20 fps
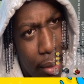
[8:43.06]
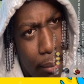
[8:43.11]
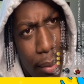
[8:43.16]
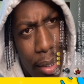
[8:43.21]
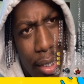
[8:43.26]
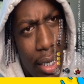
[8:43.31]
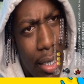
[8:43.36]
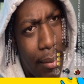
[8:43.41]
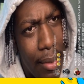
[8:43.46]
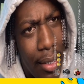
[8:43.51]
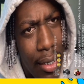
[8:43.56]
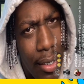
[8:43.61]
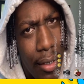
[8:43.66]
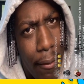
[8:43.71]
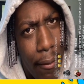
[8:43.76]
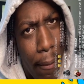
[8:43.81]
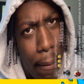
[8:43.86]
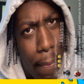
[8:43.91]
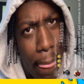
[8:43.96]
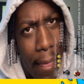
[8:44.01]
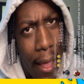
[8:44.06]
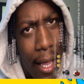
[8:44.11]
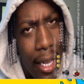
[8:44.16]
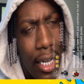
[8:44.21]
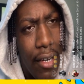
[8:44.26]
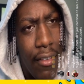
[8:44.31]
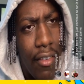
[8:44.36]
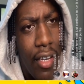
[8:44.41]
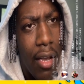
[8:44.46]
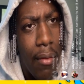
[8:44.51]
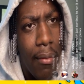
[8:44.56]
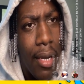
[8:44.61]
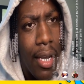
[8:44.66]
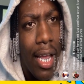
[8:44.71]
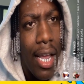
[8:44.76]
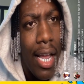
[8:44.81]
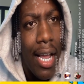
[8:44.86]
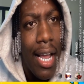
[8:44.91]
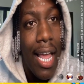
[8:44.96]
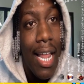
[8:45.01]
But yeah, man. I love y'all,
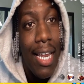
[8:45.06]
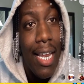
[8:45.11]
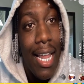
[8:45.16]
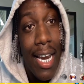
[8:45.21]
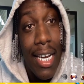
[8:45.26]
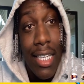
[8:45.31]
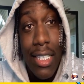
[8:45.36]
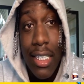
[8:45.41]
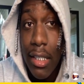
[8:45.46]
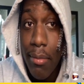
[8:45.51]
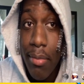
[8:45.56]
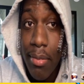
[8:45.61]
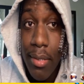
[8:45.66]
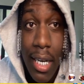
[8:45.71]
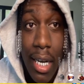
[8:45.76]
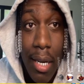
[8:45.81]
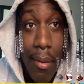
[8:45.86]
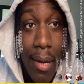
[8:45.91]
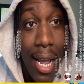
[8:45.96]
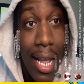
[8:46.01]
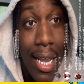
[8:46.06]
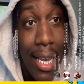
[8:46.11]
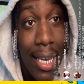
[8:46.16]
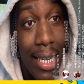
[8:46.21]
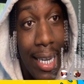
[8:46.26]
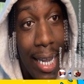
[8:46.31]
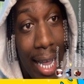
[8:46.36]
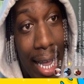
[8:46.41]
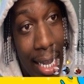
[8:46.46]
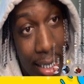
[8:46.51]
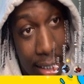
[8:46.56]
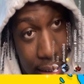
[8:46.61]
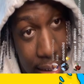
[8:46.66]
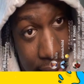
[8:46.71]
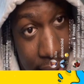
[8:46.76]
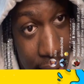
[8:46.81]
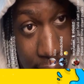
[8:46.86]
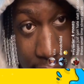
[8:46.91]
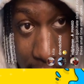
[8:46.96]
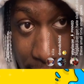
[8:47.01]
man. I got a lot of shit planned. I got a lot of
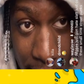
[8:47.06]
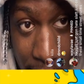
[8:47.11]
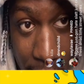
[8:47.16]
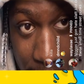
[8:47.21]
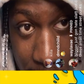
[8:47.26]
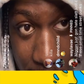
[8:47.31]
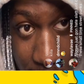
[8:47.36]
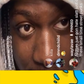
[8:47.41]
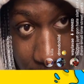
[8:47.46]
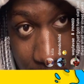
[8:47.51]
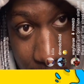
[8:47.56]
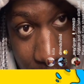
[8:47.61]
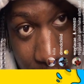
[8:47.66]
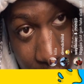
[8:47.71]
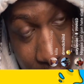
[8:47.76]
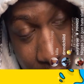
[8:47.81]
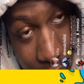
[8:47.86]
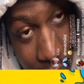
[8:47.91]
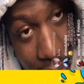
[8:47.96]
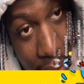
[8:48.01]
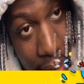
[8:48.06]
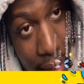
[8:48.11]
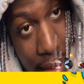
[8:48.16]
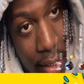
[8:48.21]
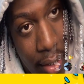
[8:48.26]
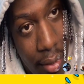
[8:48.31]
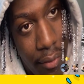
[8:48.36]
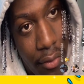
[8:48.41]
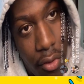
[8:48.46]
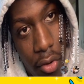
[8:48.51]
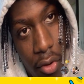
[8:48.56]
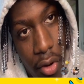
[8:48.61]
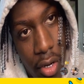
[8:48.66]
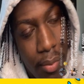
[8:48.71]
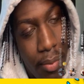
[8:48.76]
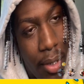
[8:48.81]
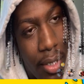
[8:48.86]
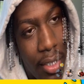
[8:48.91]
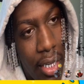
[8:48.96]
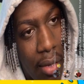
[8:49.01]
shit coming, bro.
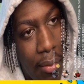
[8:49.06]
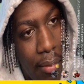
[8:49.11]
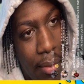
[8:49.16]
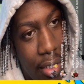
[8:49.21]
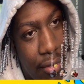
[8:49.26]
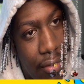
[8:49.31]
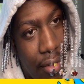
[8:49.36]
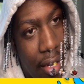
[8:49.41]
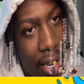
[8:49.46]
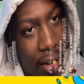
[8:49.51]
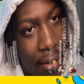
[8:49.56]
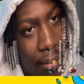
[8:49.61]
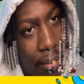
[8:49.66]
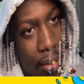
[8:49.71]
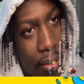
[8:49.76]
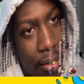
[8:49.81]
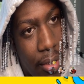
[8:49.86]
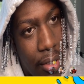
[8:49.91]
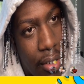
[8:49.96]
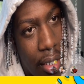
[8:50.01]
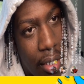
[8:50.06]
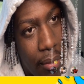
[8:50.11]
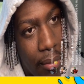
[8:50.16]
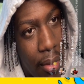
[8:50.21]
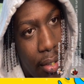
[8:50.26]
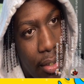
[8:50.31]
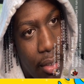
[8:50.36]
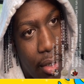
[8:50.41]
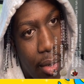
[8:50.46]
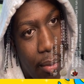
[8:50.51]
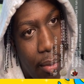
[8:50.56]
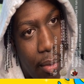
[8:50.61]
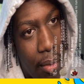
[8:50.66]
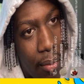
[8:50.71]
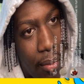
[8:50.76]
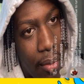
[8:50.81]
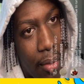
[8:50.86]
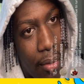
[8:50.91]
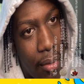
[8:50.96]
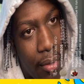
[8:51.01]
Core's Birthday Mix five, bro. What you talking about? Come
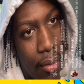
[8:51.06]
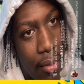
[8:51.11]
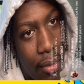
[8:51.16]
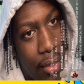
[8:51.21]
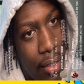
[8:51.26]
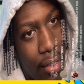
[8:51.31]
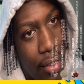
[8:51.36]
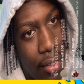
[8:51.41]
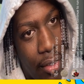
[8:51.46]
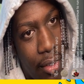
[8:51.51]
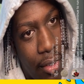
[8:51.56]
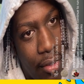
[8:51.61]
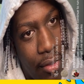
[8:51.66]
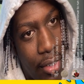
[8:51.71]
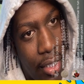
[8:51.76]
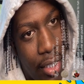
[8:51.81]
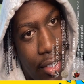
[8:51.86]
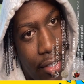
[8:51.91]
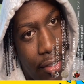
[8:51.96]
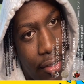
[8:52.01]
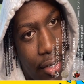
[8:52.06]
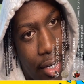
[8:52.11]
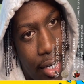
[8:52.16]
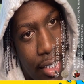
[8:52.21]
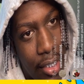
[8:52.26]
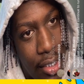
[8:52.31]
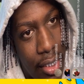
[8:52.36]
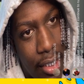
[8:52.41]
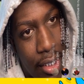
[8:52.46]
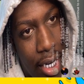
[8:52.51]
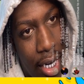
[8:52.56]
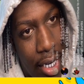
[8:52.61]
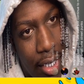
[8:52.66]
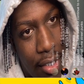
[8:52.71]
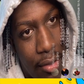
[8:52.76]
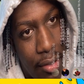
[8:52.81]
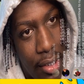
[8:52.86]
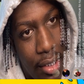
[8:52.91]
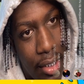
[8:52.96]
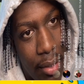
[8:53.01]
on, bro. Don't say no crazy shit. Y'all
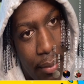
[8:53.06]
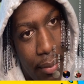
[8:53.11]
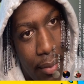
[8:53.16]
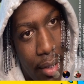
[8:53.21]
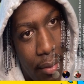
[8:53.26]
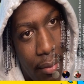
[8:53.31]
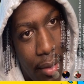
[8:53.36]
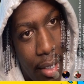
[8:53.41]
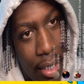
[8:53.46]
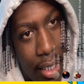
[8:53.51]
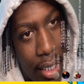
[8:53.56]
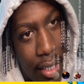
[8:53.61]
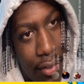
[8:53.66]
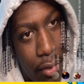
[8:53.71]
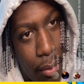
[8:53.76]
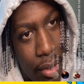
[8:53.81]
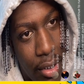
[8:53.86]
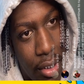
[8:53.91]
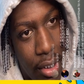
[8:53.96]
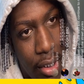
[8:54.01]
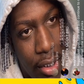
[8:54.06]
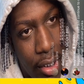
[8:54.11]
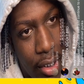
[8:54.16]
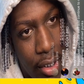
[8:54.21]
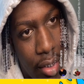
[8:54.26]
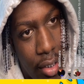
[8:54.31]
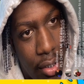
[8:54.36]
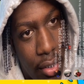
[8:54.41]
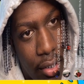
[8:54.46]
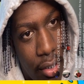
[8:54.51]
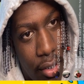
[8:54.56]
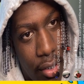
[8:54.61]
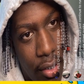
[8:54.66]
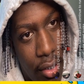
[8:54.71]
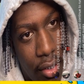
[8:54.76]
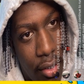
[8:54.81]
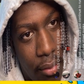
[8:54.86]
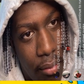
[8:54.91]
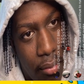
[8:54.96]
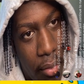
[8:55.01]
know what's up, man. We ain't never missed a year.
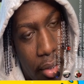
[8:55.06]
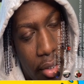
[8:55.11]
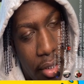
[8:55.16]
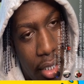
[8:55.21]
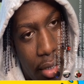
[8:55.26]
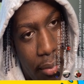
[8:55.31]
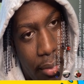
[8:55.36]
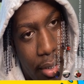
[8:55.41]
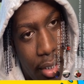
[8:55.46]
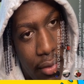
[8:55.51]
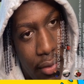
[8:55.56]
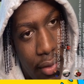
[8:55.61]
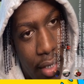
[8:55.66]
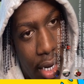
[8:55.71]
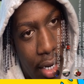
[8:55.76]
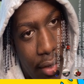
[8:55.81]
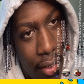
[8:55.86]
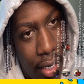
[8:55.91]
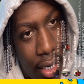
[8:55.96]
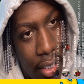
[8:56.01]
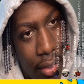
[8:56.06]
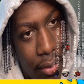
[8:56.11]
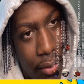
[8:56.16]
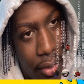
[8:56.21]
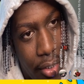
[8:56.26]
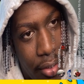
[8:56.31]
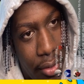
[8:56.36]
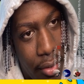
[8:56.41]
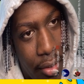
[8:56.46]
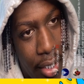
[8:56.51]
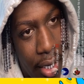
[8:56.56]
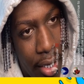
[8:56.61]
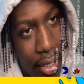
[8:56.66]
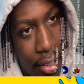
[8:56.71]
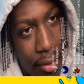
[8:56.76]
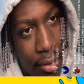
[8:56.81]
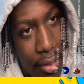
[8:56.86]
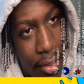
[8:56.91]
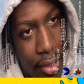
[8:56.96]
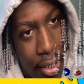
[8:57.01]
Birthday Mix five, 823. Y'all
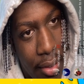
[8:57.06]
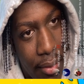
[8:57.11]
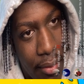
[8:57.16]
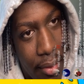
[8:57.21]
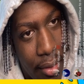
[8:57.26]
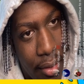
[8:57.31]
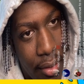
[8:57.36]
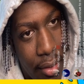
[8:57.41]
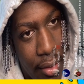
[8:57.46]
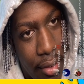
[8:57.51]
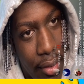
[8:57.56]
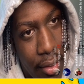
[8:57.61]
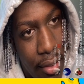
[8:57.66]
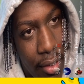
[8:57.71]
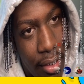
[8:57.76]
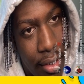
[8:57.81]
know what's up, man.